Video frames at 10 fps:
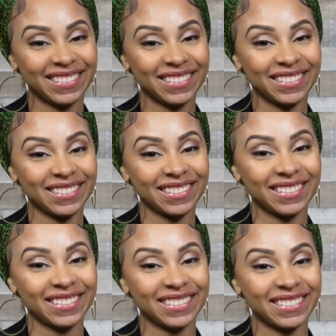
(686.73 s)

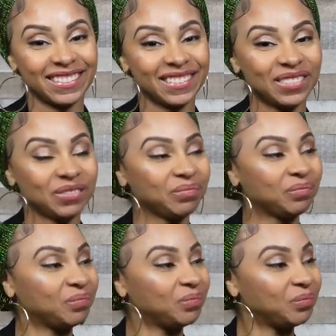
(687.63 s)

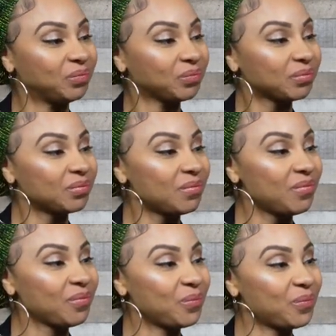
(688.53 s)

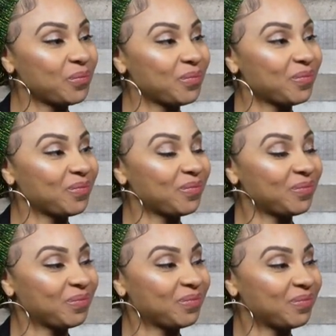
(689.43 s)

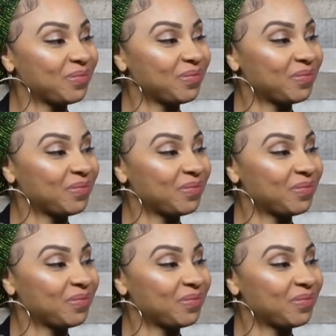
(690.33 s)
The person shown says nothing.